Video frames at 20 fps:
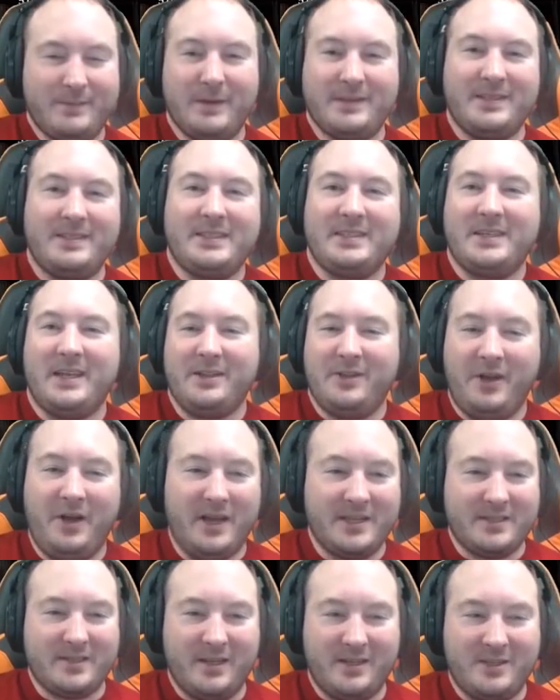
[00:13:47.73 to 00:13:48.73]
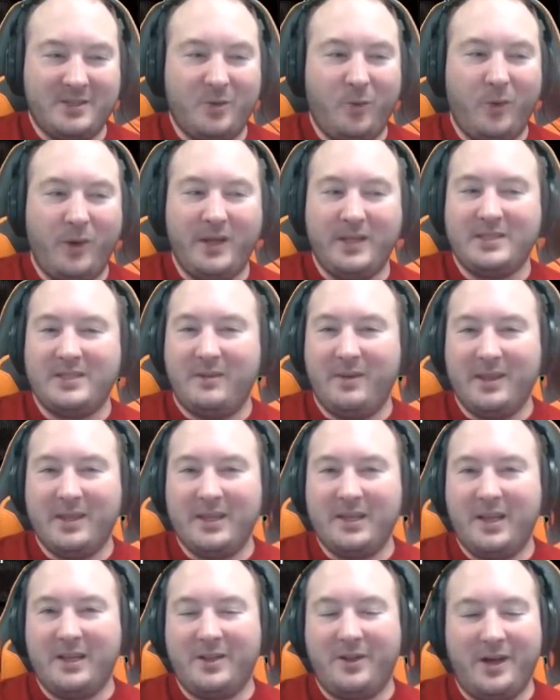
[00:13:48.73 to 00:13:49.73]
especially since I lost like 20-some. I
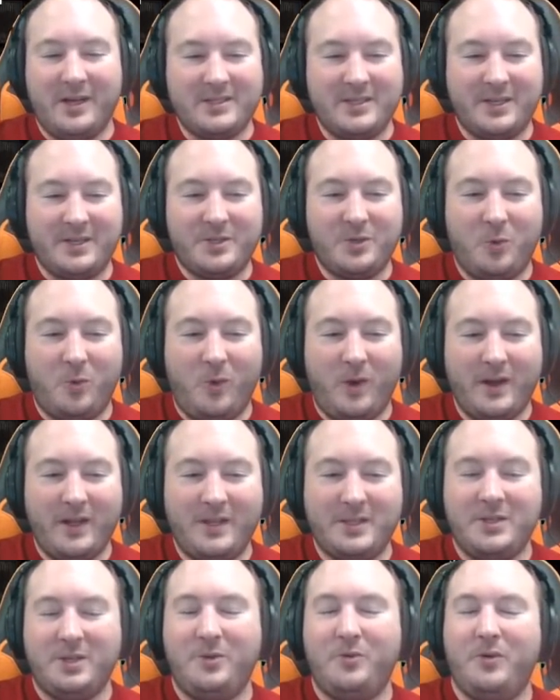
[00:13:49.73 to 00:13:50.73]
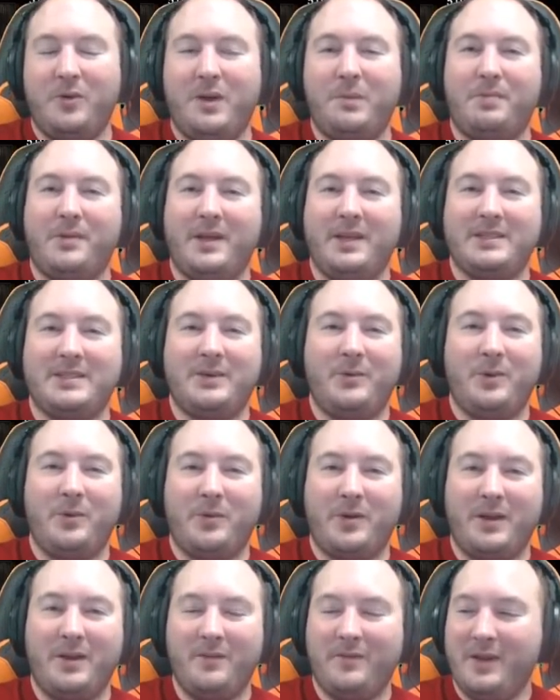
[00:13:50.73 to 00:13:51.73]
think I lost like 22 replays that we
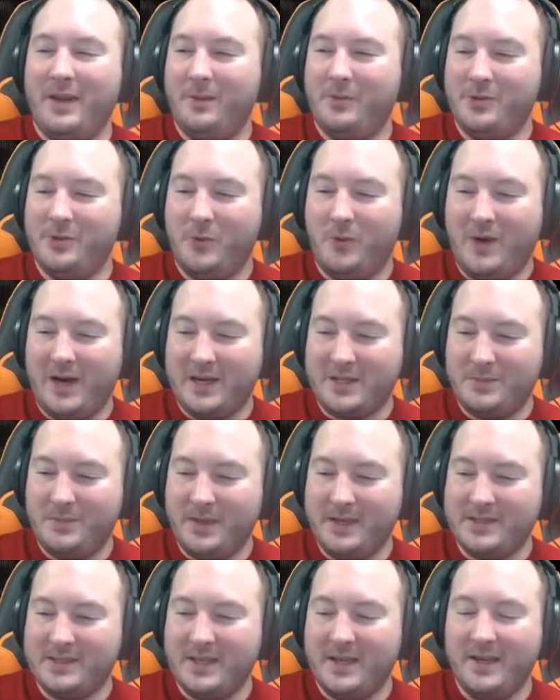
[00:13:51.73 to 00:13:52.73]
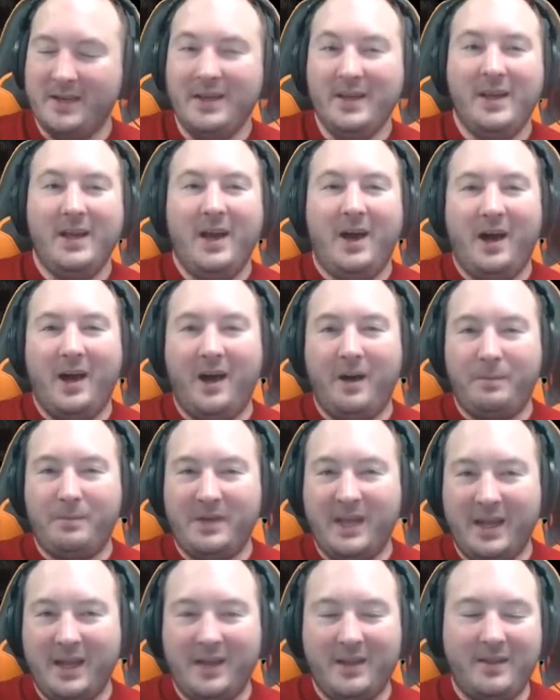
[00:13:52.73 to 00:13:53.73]
weren't even able to watch because they
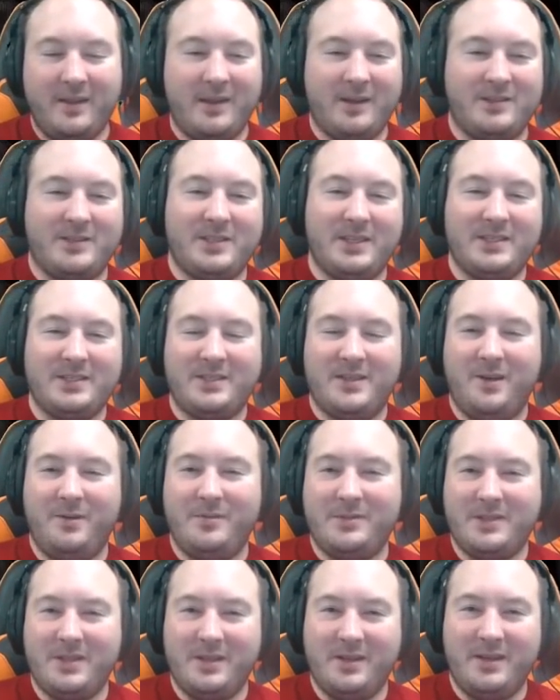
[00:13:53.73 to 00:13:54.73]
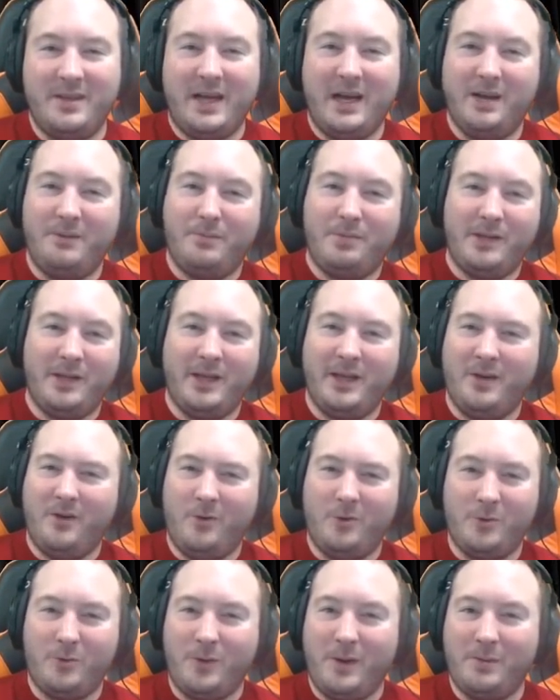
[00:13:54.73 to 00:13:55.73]
updated their system to not play
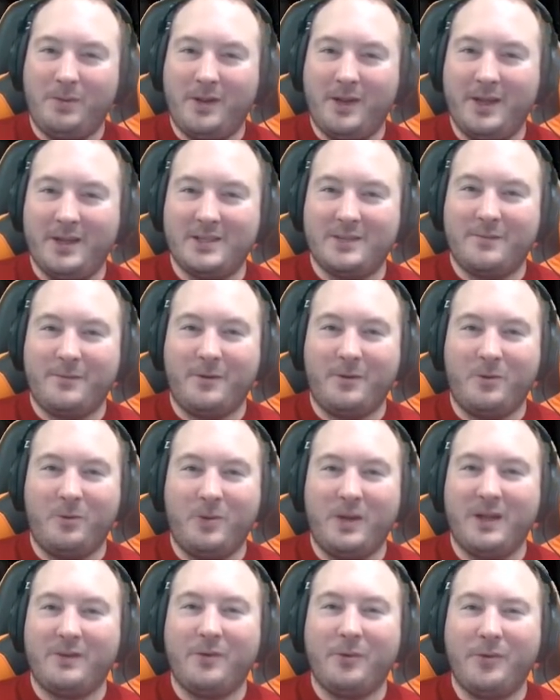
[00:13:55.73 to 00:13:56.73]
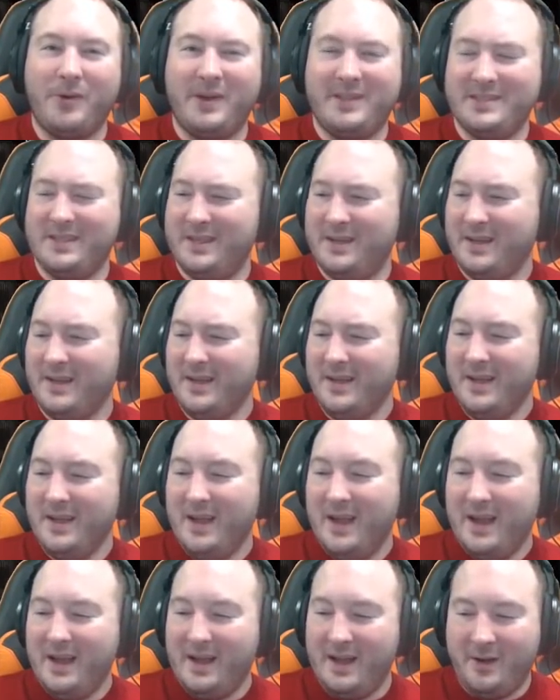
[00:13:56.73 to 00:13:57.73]
old replays for whatever reason.
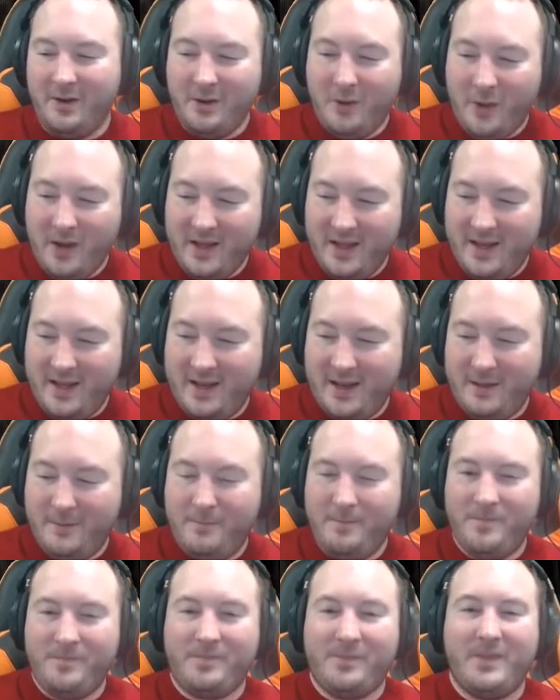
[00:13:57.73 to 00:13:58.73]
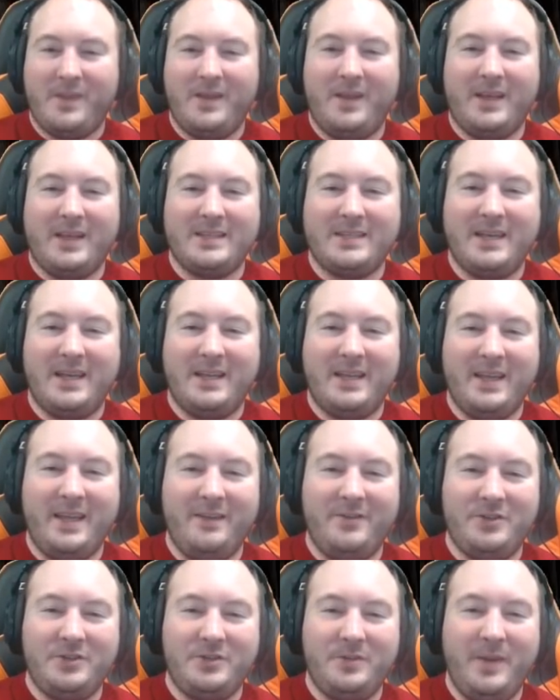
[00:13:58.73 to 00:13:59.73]
I don't know why they did it. Like I said, they
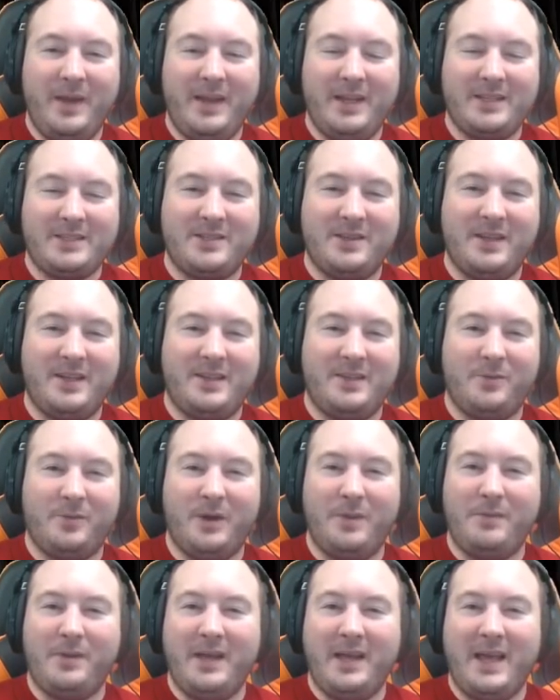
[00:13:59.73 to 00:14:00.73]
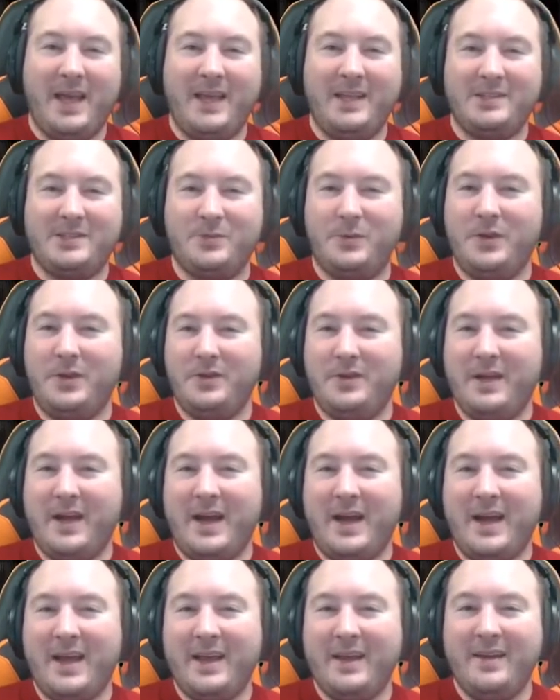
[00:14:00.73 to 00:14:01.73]
even made it so that the replay ends when you
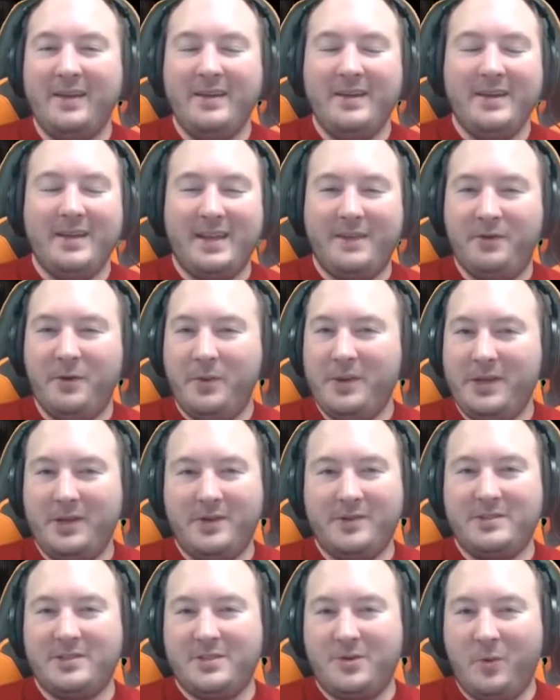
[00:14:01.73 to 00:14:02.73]
die, even when you're in